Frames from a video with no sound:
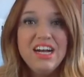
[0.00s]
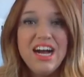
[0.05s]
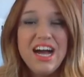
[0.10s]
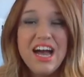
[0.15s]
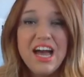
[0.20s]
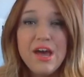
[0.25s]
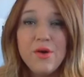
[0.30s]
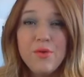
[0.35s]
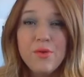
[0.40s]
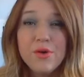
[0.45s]

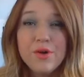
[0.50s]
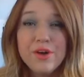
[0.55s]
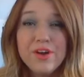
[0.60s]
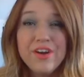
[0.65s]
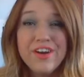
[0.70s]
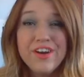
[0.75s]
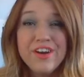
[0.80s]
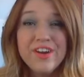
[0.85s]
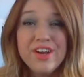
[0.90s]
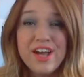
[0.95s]
I
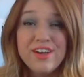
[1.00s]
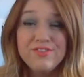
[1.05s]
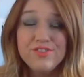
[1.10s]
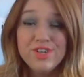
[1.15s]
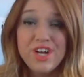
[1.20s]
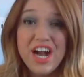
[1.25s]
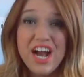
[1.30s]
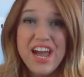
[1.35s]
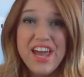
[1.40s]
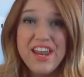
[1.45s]
ordered, I've
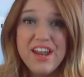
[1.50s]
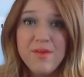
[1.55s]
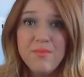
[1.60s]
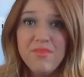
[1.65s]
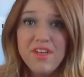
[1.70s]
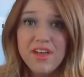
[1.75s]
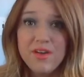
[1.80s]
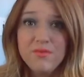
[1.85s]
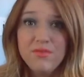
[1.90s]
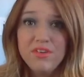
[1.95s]
tried, and I'm
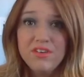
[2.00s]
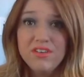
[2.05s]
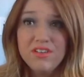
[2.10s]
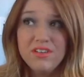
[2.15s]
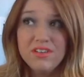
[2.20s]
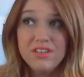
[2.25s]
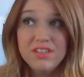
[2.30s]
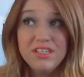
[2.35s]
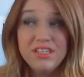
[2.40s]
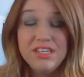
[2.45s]
like,
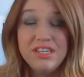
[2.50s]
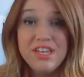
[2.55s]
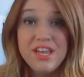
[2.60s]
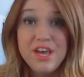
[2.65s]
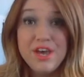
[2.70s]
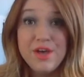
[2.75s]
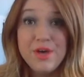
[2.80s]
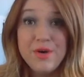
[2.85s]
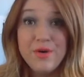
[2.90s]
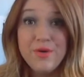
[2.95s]
well,
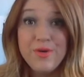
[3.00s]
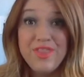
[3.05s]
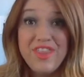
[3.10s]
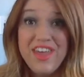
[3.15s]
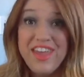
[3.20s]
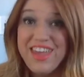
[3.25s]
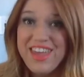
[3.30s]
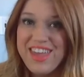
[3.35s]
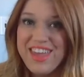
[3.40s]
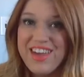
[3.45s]
no,
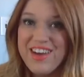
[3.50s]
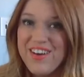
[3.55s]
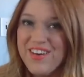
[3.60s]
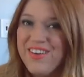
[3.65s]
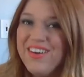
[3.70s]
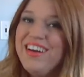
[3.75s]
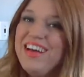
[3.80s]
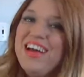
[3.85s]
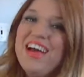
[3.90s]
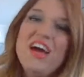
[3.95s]
thank you.
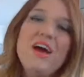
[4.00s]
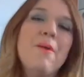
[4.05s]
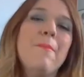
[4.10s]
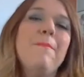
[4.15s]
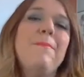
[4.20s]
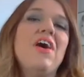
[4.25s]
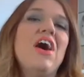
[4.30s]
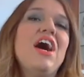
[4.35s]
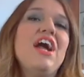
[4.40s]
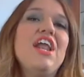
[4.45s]

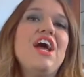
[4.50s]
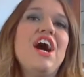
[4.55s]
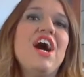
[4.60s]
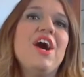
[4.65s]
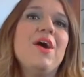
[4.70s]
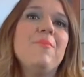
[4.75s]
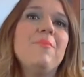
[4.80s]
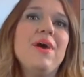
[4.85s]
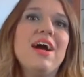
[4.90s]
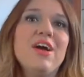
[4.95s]
But
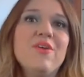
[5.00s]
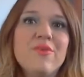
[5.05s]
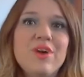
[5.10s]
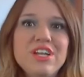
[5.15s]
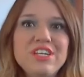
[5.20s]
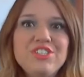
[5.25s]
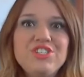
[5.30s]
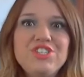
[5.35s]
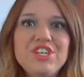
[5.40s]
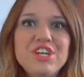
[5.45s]
I
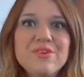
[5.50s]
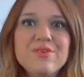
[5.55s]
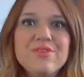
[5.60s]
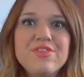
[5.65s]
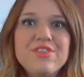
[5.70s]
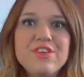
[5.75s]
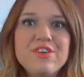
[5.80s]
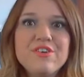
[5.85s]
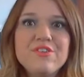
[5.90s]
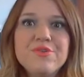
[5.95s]
want to share
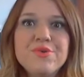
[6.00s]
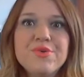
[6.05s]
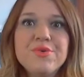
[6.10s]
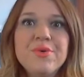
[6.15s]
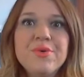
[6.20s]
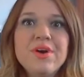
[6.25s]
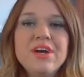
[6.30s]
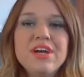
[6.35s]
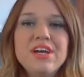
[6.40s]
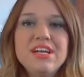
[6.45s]
with
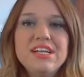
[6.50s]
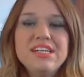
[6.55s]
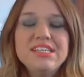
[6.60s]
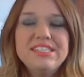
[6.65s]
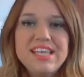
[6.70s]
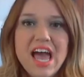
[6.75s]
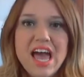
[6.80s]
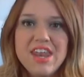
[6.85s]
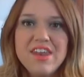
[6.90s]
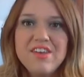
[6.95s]
you
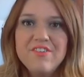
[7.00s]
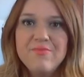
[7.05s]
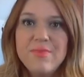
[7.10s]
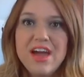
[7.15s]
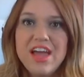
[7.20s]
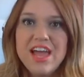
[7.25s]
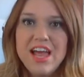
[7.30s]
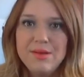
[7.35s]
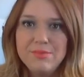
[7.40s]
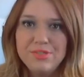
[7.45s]
10 of
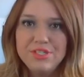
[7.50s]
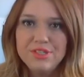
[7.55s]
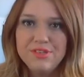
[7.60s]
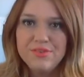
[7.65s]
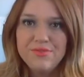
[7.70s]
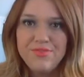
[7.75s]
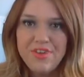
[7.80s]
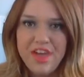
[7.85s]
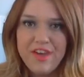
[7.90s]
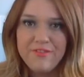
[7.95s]
my
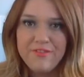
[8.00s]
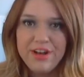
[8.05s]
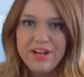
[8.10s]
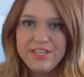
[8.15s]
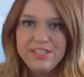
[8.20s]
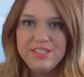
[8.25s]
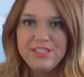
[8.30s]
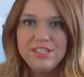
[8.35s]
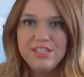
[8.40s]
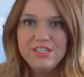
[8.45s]
absolute
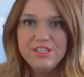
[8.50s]
favorites.